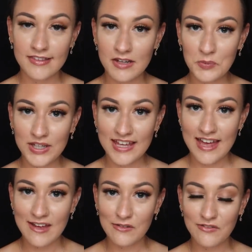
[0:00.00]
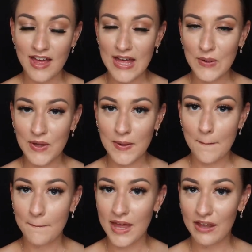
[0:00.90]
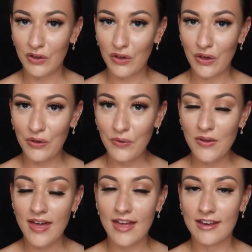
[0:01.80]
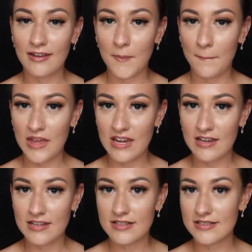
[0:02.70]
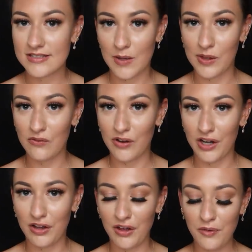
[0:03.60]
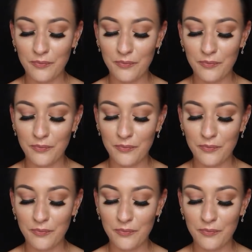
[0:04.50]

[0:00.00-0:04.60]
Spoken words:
Then we have our mango and mint semifreddo.